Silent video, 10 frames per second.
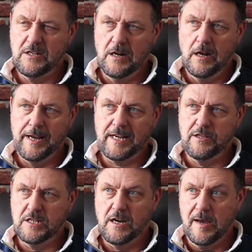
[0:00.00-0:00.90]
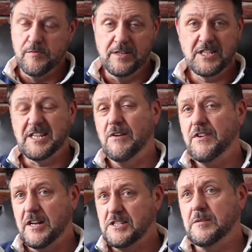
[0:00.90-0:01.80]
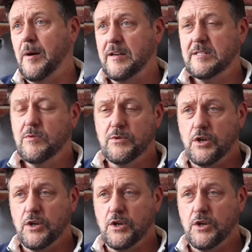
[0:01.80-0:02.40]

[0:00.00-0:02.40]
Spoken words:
like the timer itself customizable,